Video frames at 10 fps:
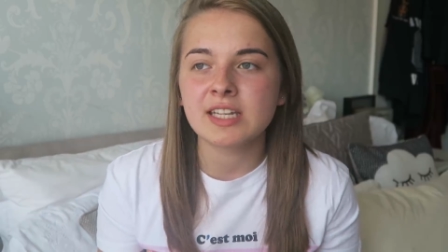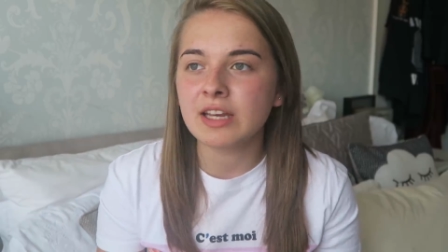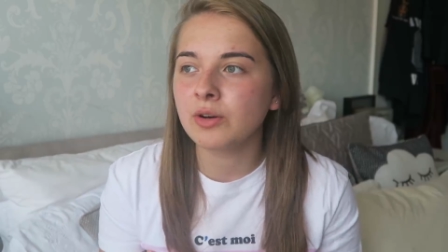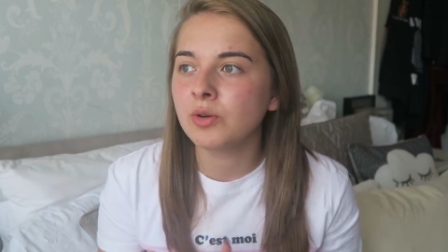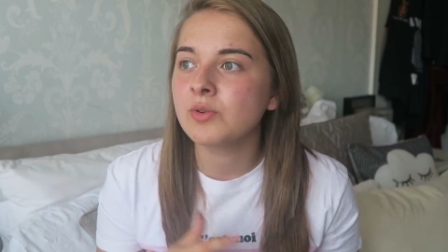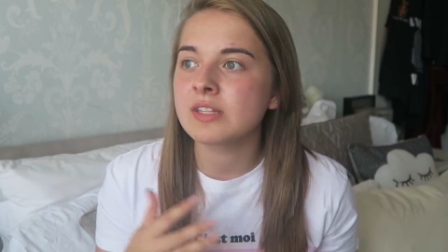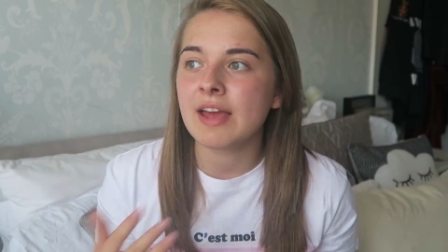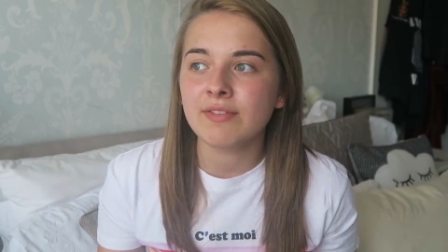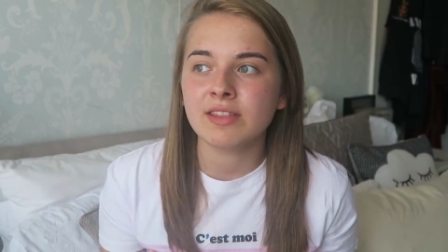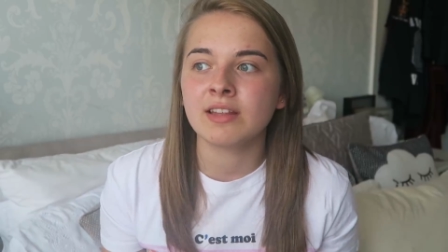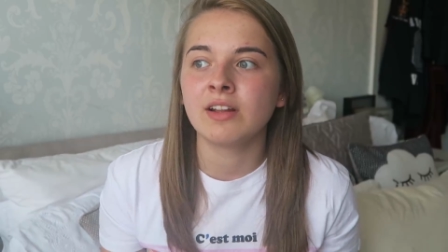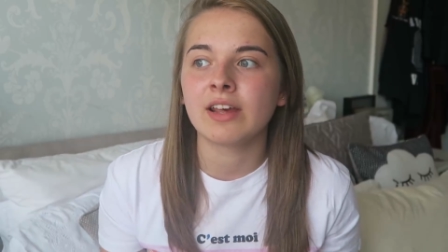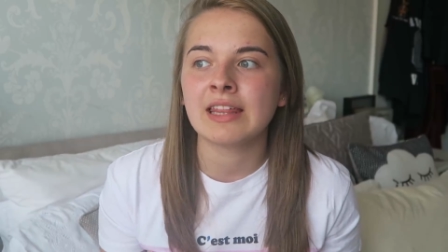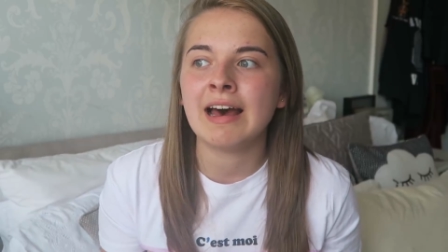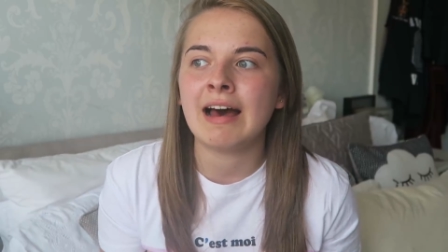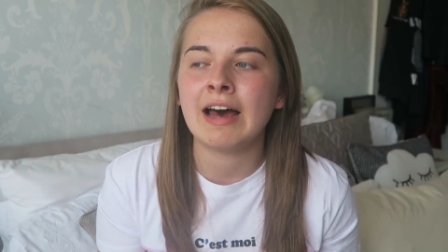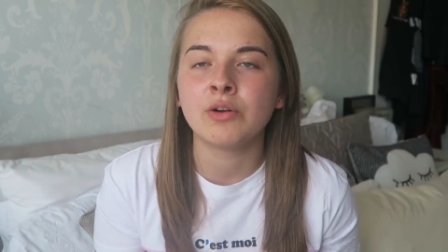deals, everything like that,